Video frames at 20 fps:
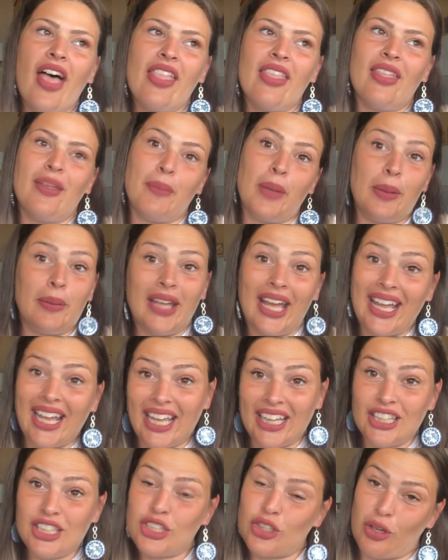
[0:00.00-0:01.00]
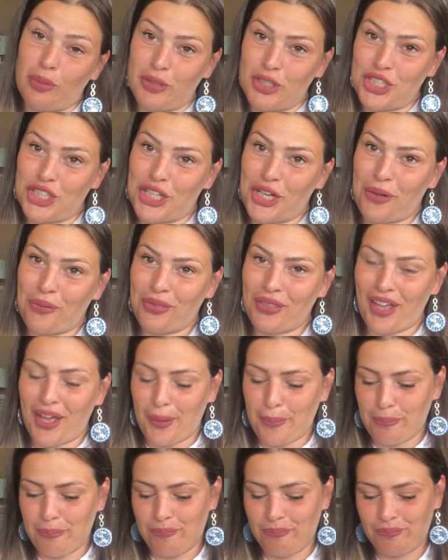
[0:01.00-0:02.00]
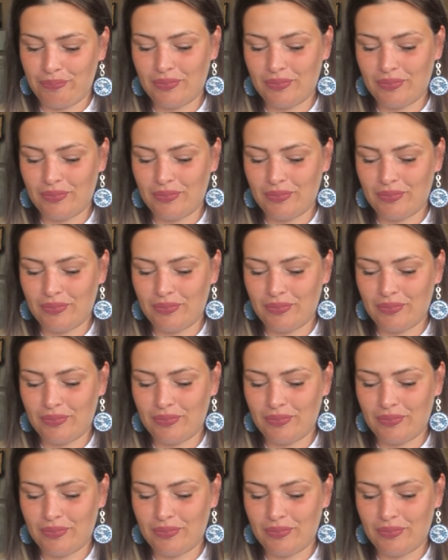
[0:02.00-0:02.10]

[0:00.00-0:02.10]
maybe I can get the sewing machine out then.